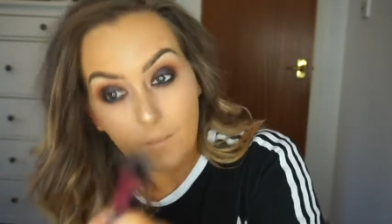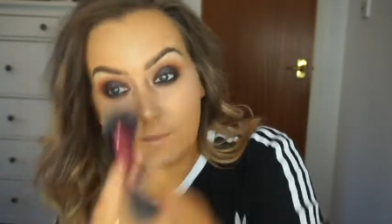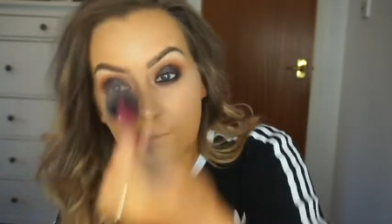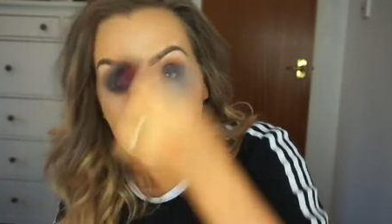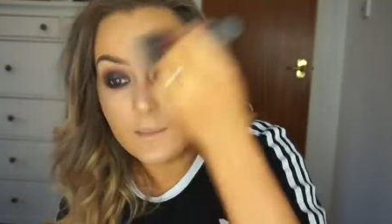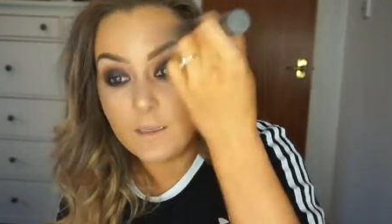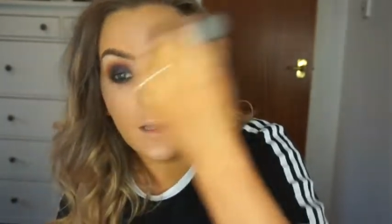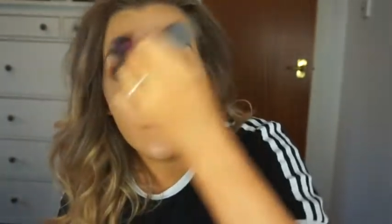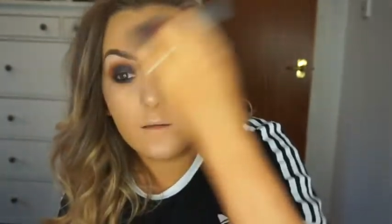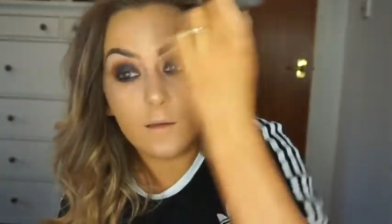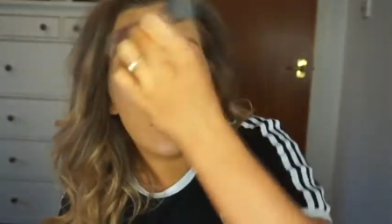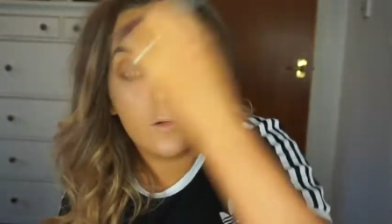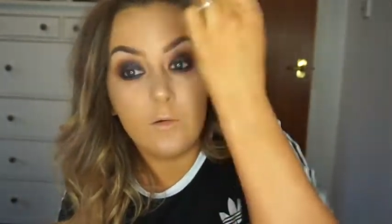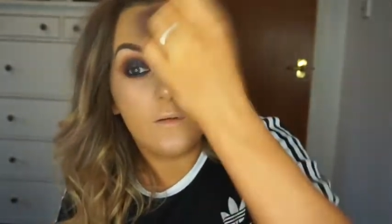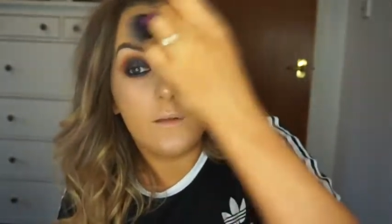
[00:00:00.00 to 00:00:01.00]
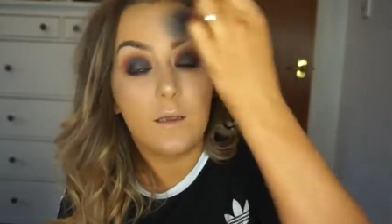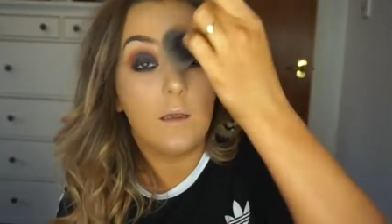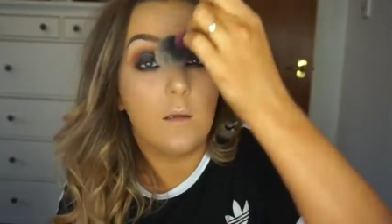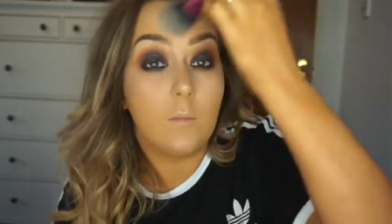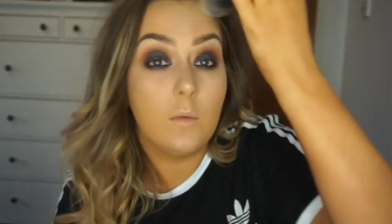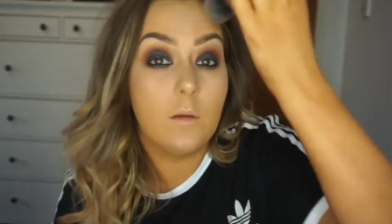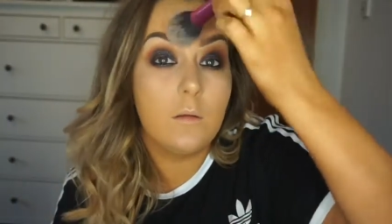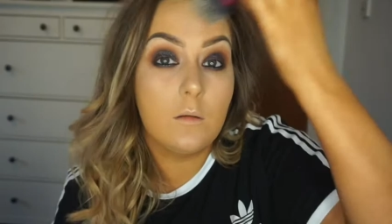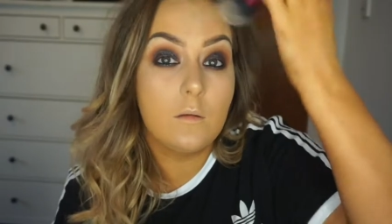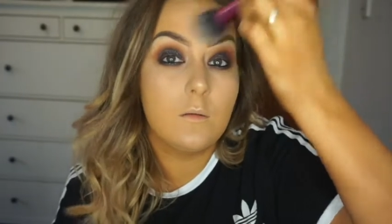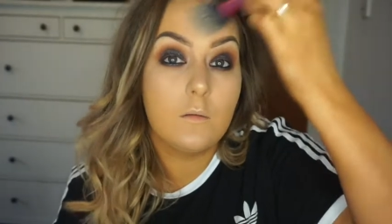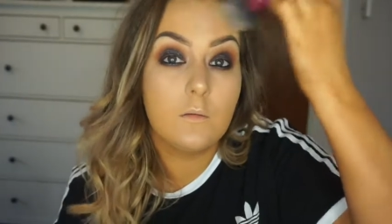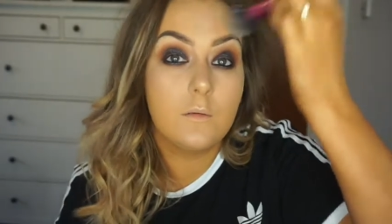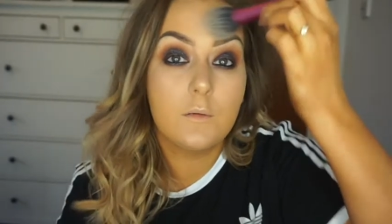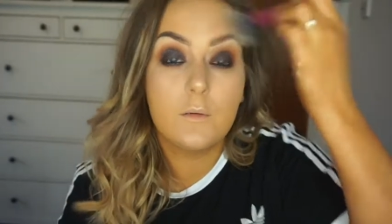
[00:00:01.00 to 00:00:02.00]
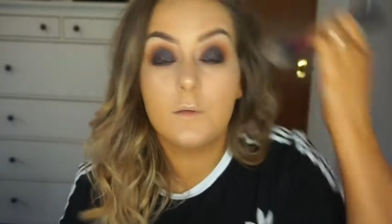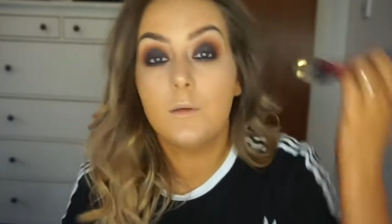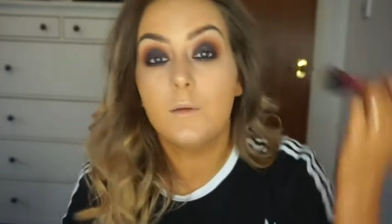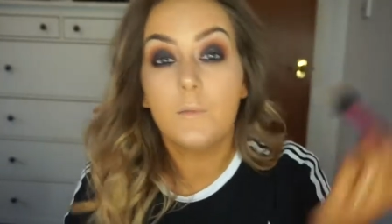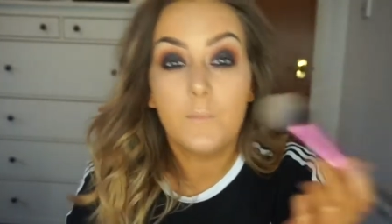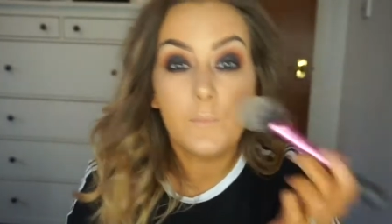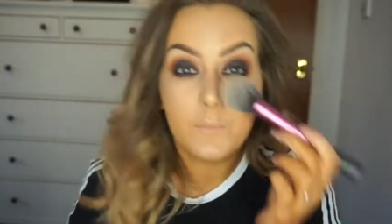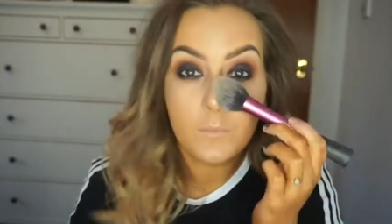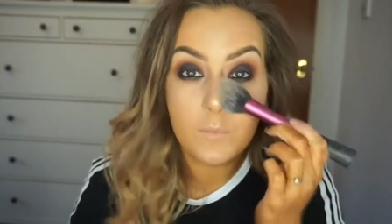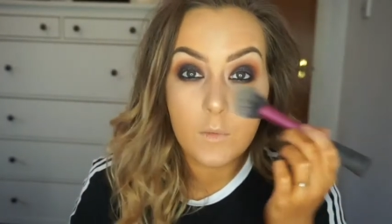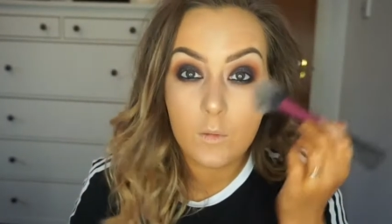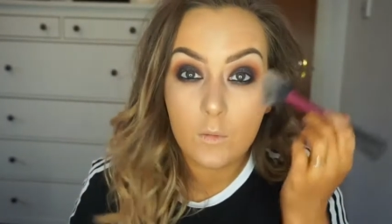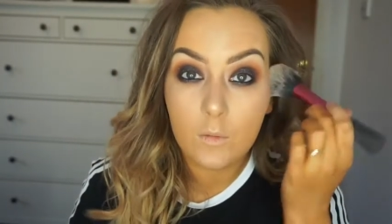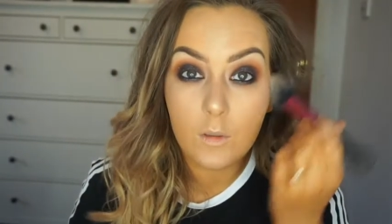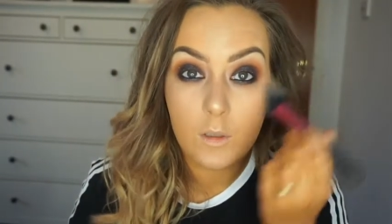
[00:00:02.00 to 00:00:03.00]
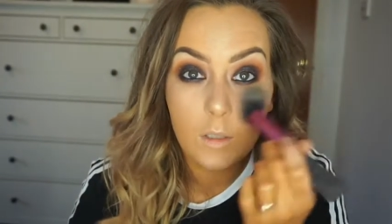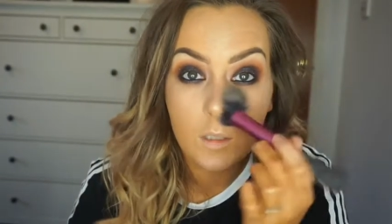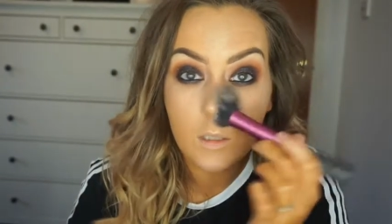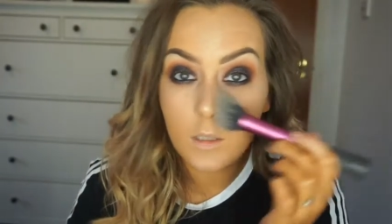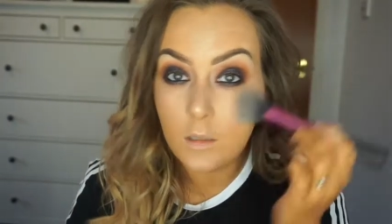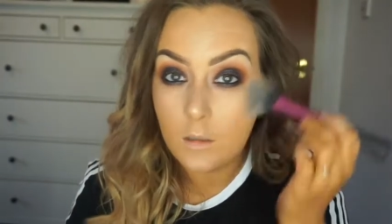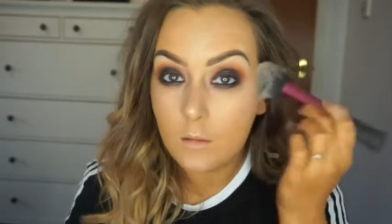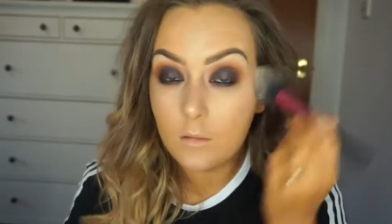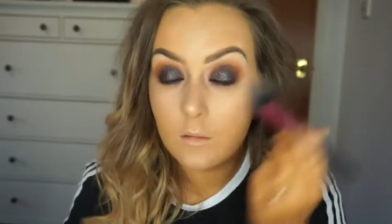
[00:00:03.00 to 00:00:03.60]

It's not a good time. Okay,